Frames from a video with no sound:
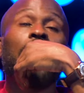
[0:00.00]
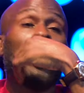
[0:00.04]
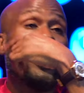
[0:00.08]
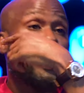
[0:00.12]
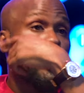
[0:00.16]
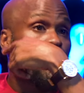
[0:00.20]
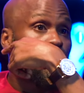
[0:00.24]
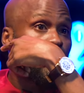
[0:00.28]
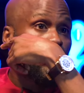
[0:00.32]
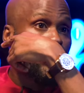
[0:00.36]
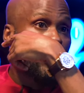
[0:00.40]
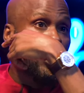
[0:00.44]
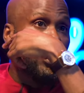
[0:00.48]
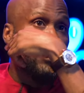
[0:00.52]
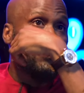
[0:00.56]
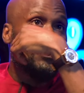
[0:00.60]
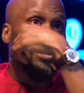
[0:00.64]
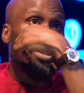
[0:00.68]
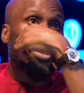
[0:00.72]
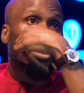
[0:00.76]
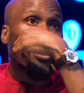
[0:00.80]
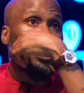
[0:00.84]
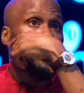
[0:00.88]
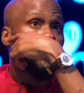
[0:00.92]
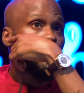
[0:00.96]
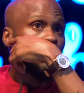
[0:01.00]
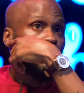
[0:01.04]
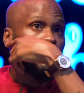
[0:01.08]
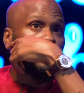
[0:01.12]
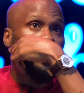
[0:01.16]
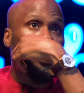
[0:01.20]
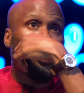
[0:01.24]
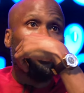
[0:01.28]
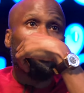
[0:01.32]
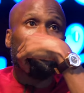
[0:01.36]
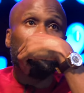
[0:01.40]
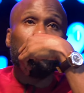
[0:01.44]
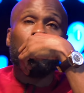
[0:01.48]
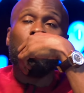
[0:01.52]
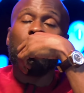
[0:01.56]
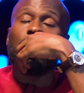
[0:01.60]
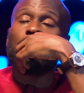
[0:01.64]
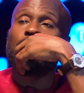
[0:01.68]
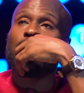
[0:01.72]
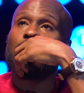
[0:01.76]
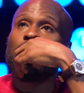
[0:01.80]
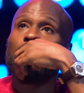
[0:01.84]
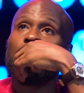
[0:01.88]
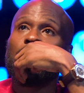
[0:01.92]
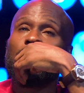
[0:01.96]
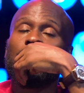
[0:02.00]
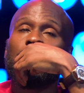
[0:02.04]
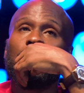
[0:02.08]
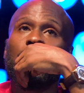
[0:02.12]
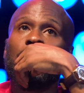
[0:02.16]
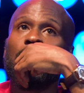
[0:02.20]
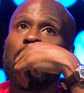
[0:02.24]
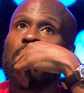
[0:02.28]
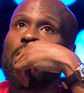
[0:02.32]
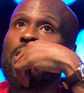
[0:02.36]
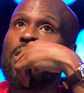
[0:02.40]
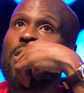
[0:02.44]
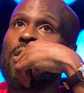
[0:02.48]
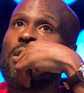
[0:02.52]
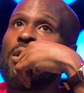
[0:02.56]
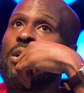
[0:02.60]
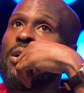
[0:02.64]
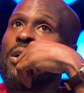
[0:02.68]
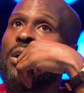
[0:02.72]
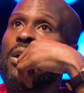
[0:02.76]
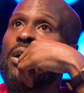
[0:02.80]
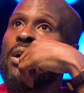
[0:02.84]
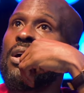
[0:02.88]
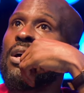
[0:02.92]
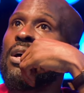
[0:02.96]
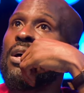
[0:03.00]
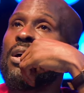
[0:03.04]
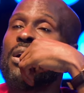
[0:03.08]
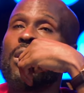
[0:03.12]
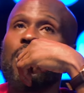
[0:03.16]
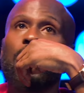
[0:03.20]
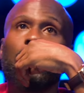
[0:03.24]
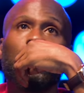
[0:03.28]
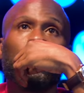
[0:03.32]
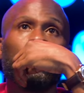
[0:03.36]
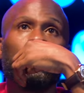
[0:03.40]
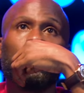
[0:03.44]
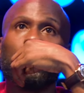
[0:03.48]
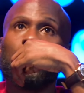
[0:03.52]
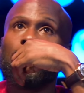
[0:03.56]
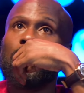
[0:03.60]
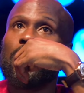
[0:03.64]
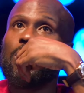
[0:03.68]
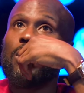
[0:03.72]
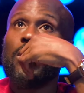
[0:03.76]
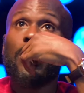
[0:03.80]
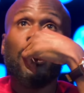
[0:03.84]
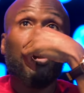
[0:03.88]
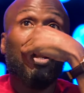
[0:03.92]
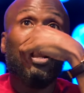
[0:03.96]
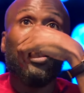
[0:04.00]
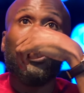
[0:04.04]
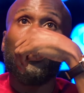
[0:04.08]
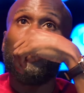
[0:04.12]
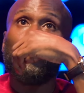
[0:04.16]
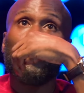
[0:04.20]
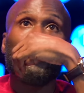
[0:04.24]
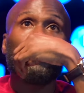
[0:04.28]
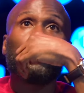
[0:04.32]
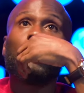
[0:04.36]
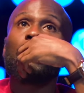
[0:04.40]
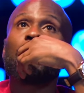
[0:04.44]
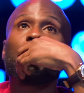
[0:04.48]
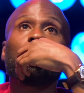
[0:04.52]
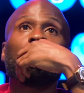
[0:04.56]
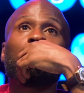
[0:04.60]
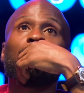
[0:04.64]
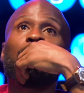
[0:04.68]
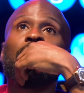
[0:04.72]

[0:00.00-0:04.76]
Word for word: And he just came back. I was just at his house the other day. And again, we're talking